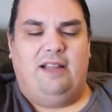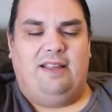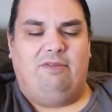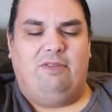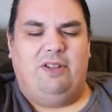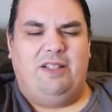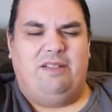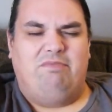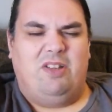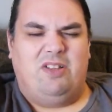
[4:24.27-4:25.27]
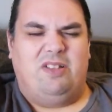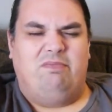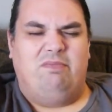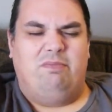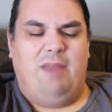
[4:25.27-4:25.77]
that really doesn't
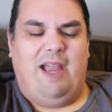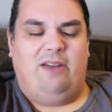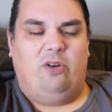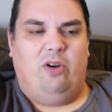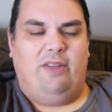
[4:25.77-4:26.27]
matter all